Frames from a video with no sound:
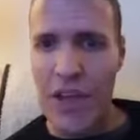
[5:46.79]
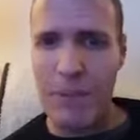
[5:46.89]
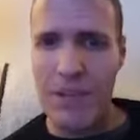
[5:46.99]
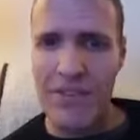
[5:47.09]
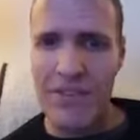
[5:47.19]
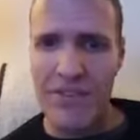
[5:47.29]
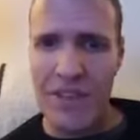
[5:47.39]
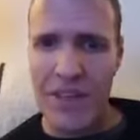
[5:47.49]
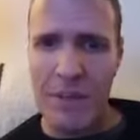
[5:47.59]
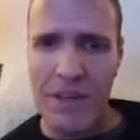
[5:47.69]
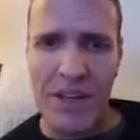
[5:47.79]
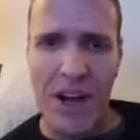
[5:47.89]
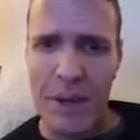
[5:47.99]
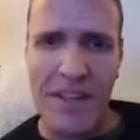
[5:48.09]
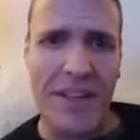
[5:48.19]
complications that could be
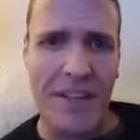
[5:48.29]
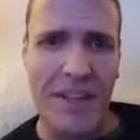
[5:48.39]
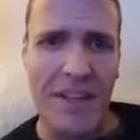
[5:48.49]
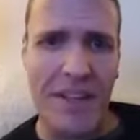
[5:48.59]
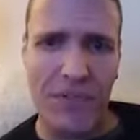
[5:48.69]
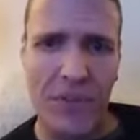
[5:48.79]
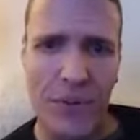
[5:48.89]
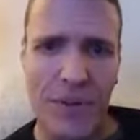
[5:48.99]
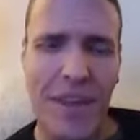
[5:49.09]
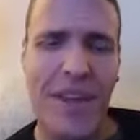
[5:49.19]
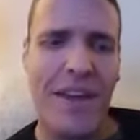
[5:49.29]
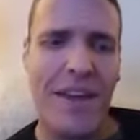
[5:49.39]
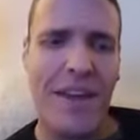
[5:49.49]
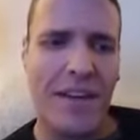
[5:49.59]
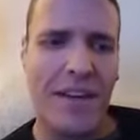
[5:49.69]
caused by eating a lot of fast food,
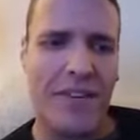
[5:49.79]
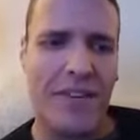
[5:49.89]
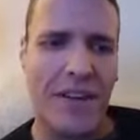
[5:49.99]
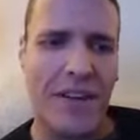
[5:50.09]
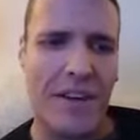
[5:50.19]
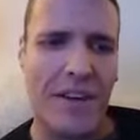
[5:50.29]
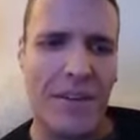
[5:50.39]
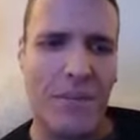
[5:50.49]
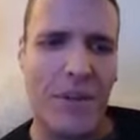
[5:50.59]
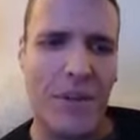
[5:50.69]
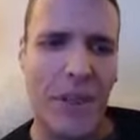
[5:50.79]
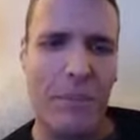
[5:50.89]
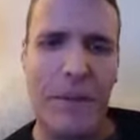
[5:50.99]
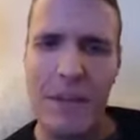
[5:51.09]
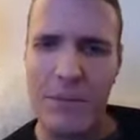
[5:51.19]
and
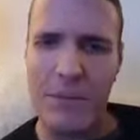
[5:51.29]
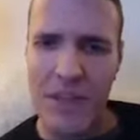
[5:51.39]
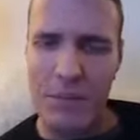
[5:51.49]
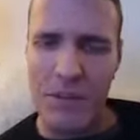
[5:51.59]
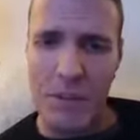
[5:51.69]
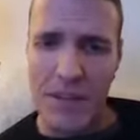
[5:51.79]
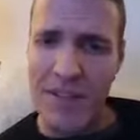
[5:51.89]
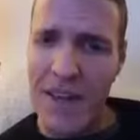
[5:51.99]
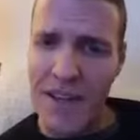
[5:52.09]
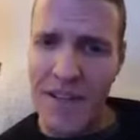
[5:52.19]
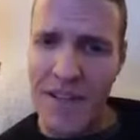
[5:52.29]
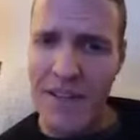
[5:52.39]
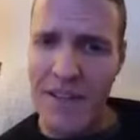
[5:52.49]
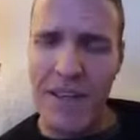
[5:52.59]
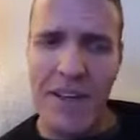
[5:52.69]
that became a staple of my
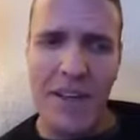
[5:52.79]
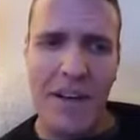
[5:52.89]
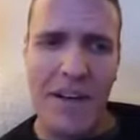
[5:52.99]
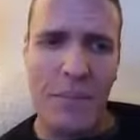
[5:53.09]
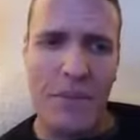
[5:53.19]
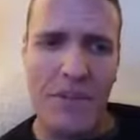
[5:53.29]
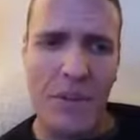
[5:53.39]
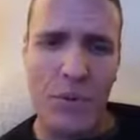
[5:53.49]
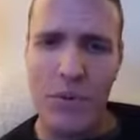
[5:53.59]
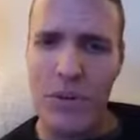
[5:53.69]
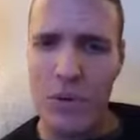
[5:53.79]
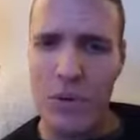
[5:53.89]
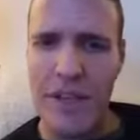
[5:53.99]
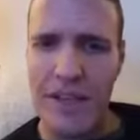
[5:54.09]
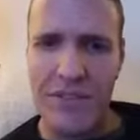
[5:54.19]
diet. Until
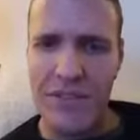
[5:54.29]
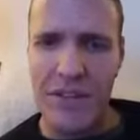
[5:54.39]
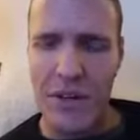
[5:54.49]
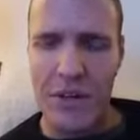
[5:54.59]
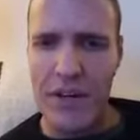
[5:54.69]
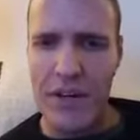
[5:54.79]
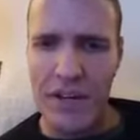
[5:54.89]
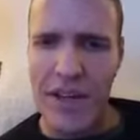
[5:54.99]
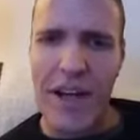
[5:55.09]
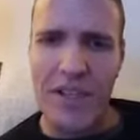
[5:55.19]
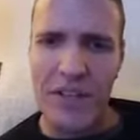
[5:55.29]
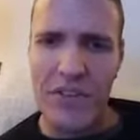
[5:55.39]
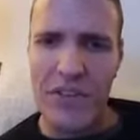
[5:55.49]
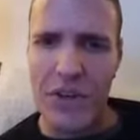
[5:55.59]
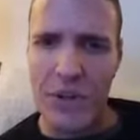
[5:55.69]
realize later in
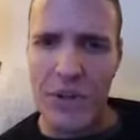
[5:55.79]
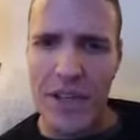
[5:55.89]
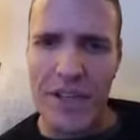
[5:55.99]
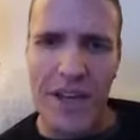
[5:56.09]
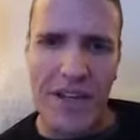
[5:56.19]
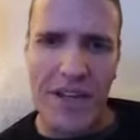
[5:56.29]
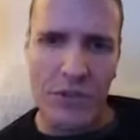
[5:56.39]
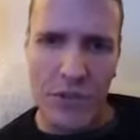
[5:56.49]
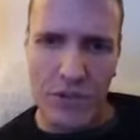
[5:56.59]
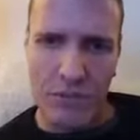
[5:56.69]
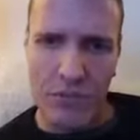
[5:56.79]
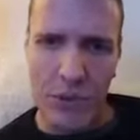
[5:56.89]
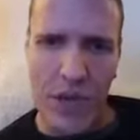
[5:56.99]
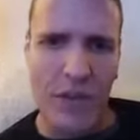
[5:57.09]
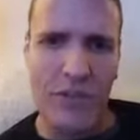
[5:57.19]
college, in the late 90s, early
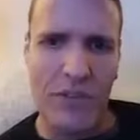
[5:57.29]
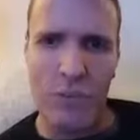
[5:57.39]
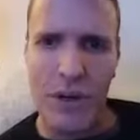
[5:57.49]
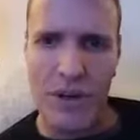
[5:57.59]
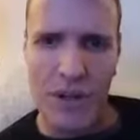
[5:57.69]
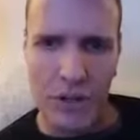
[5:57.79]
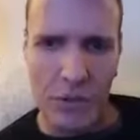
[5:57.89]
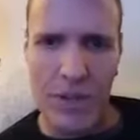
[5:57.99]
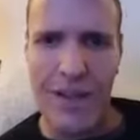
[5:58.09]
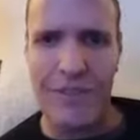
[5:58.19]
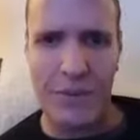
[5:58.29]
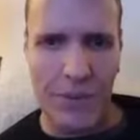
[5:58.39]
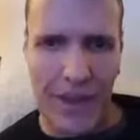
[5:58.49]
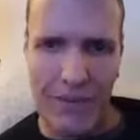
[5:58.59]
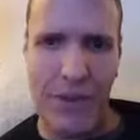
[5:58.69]
2000s, where you realize
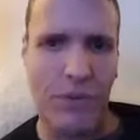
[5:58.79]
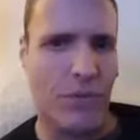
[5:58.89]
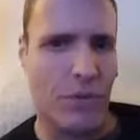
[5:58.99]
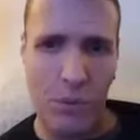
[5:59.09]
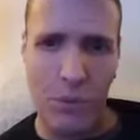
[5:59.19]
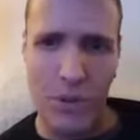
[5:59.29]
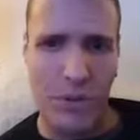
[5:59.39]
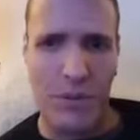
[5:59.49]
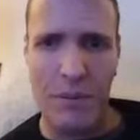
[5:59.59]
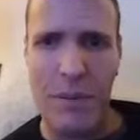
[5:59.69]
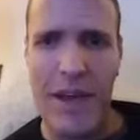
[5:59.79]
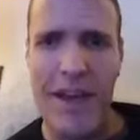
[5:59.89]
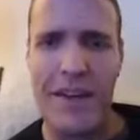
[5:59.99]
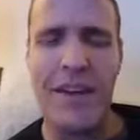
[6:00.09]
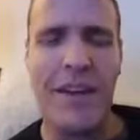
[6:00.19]
that those foods are really, really
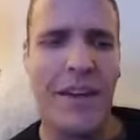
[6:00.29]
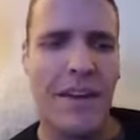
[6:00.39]
bad.